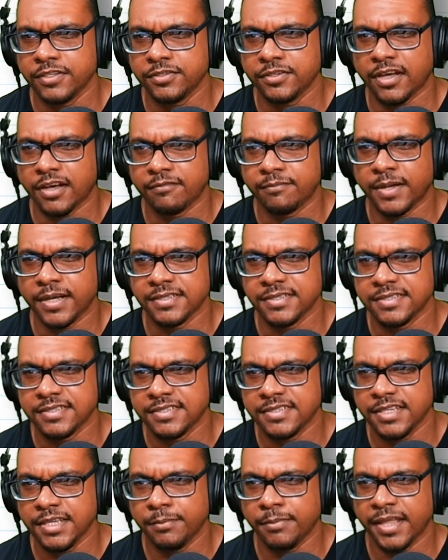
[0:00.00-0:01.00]
so I have back the
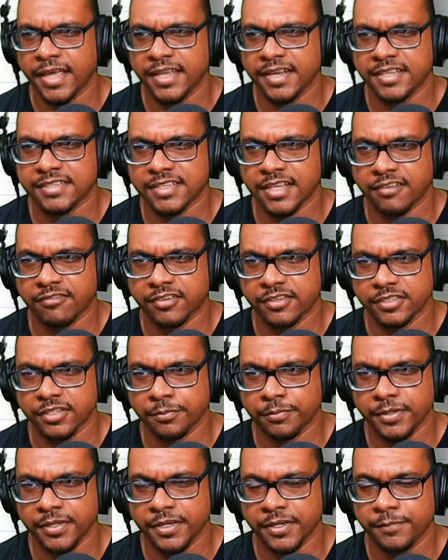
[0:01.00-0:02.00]
same line as I have on
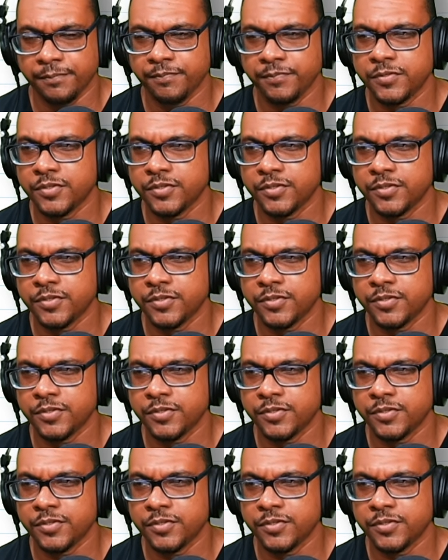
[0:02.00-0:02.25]
top here.